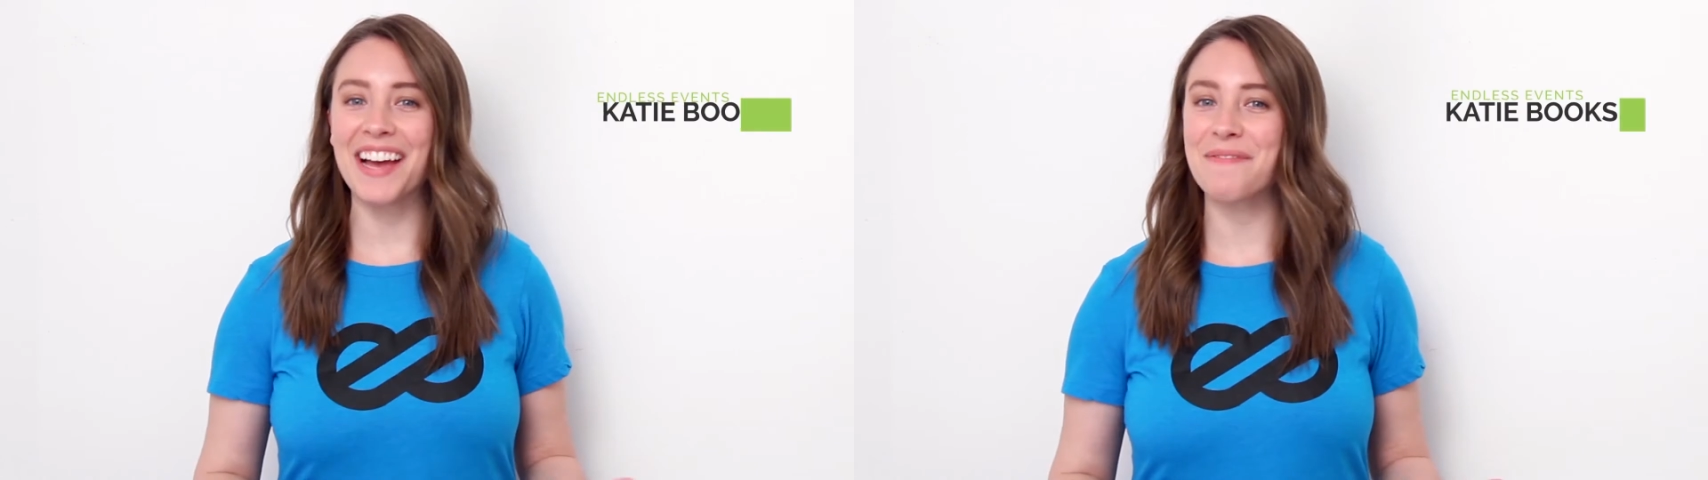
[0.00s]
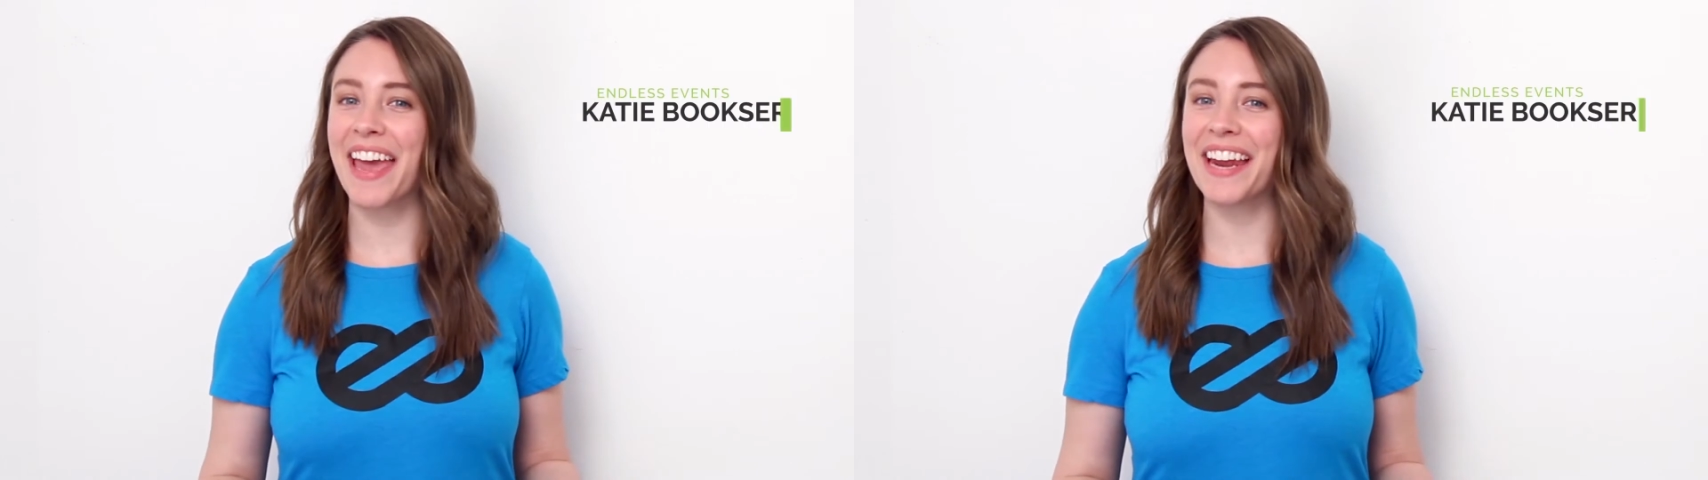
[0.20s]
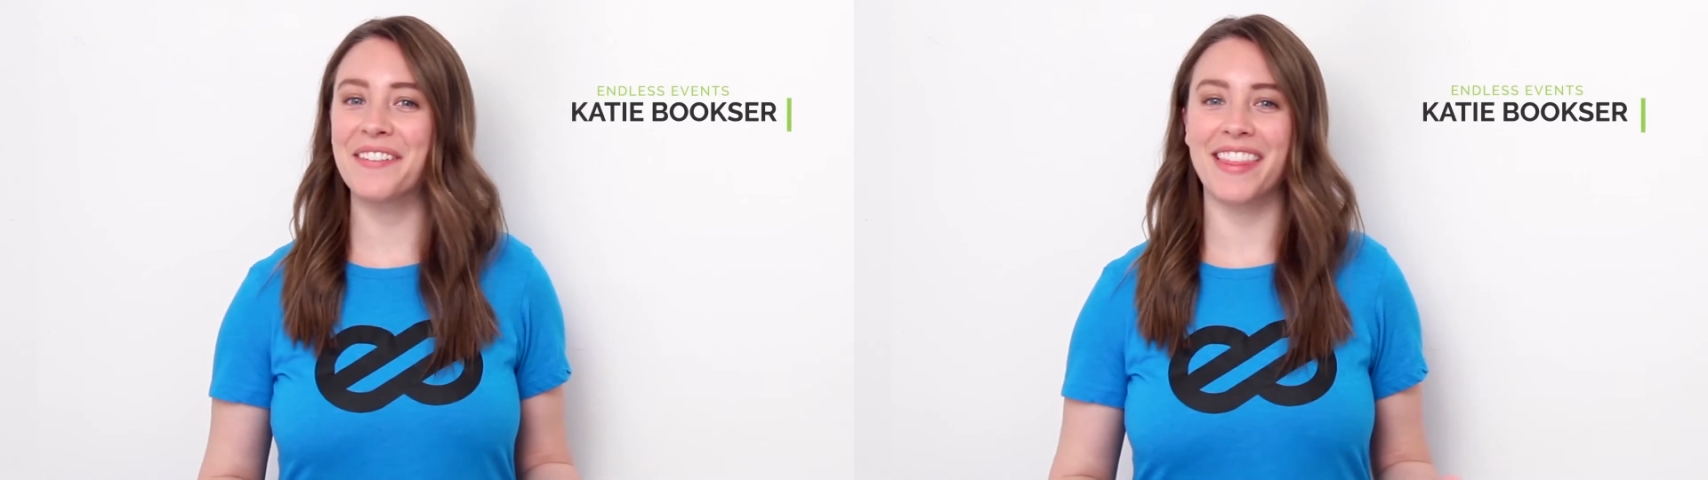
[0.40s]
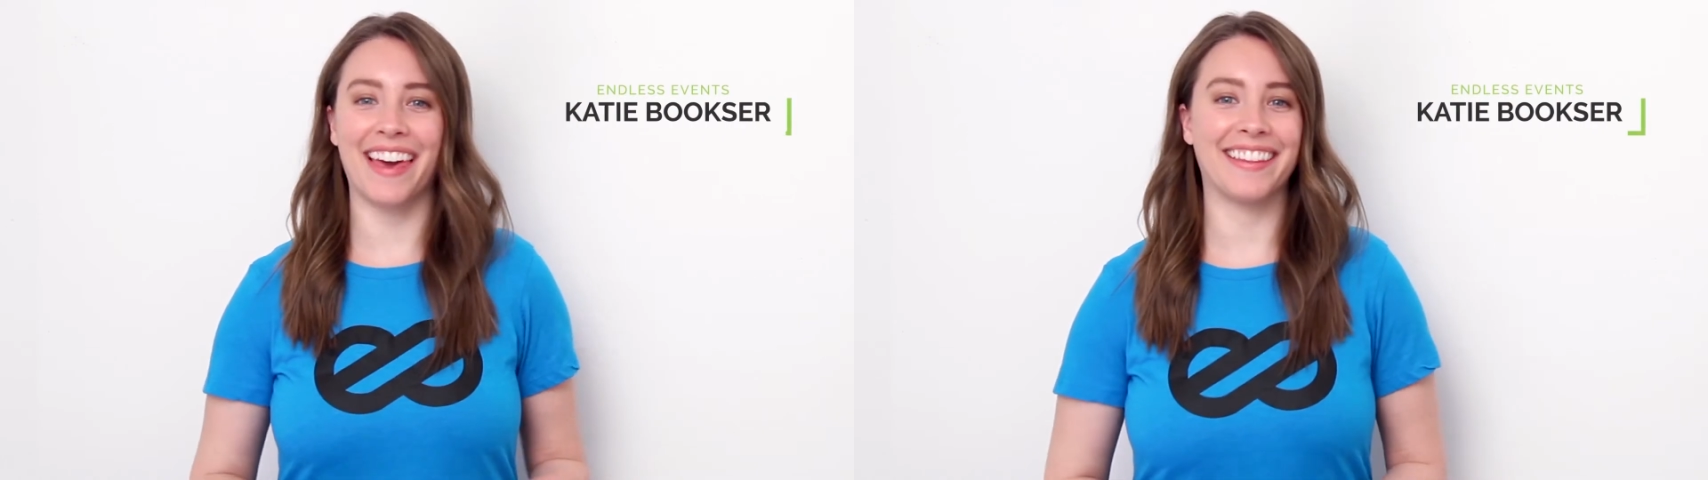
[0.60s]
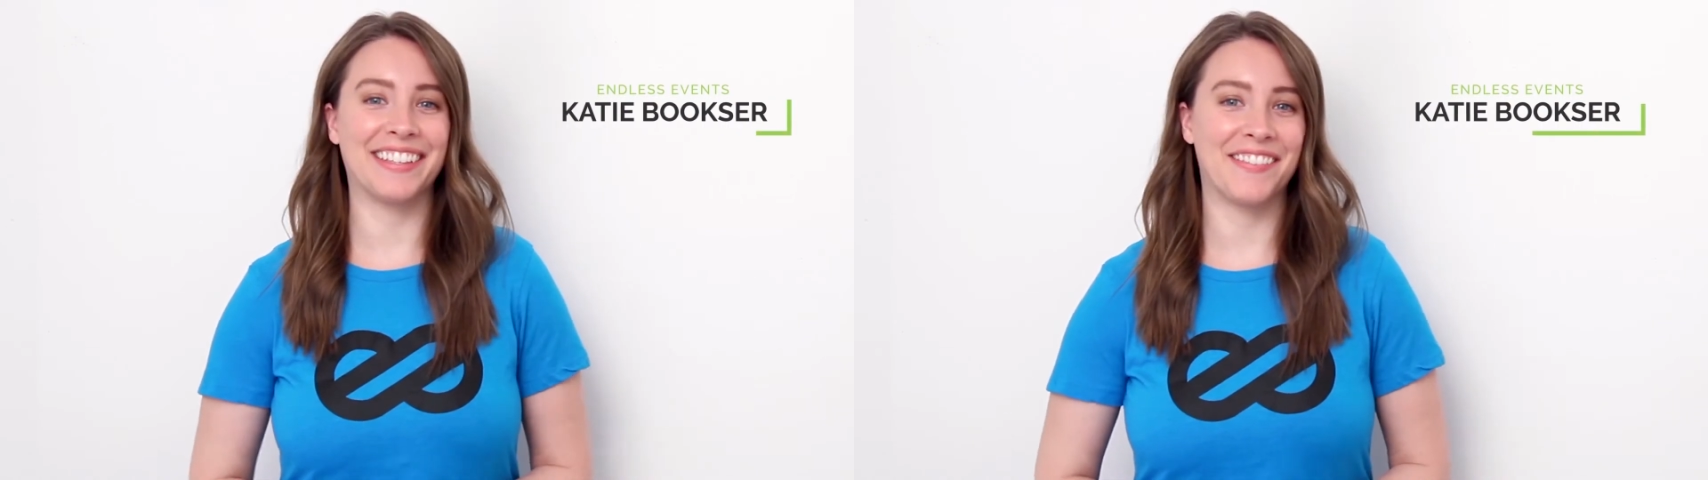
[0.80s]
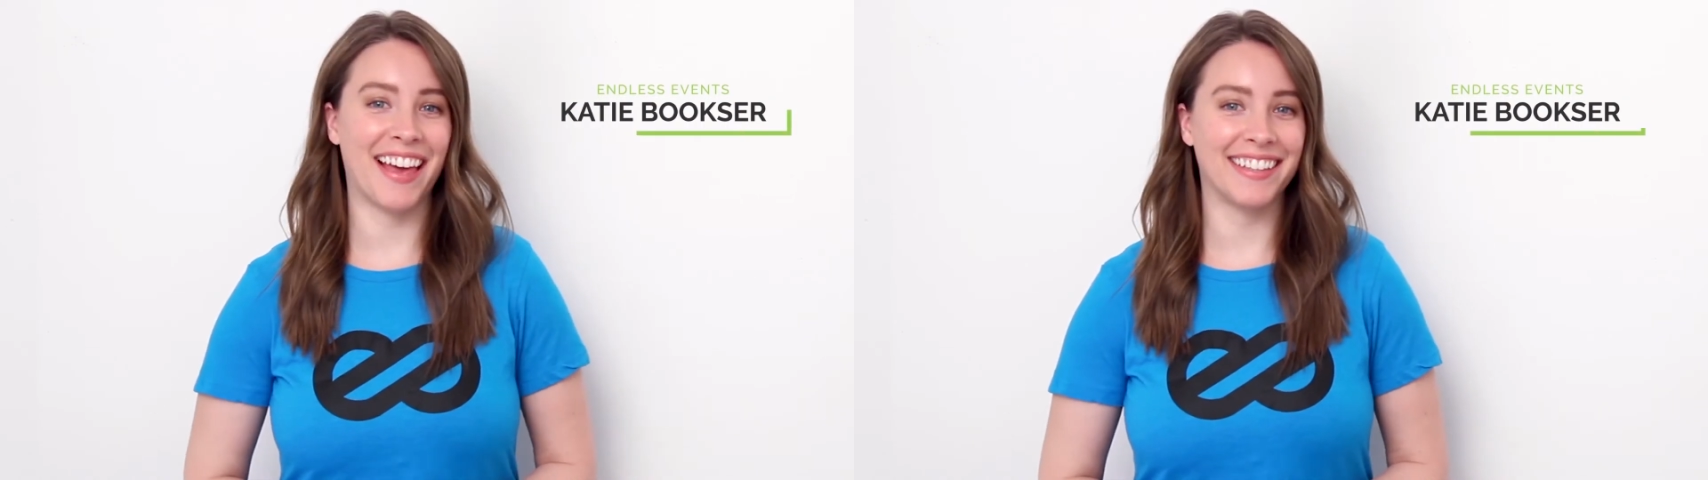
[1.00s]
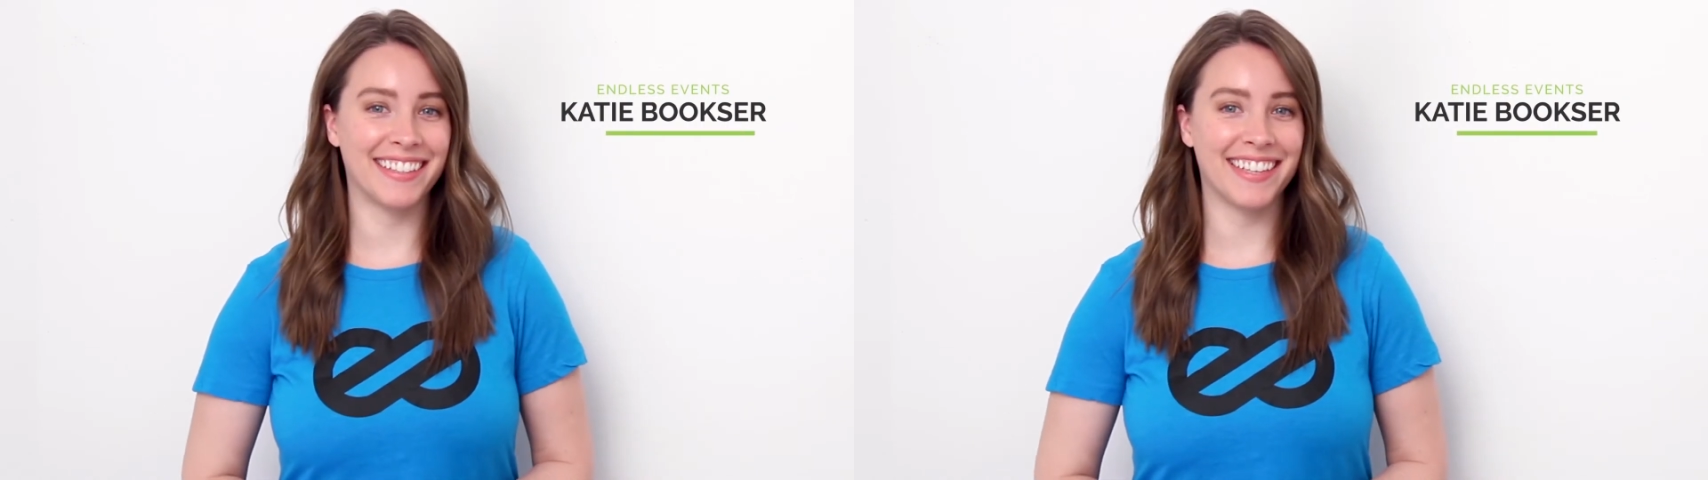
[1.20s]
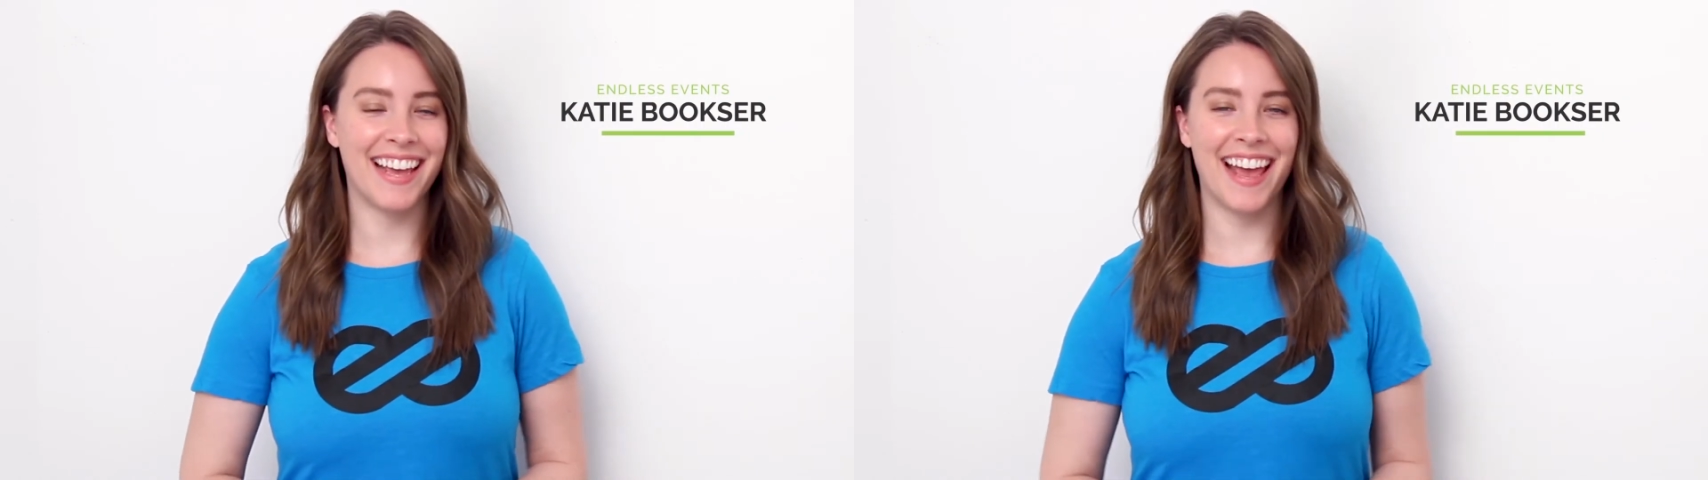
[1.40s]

I'm Katie with Endless Events,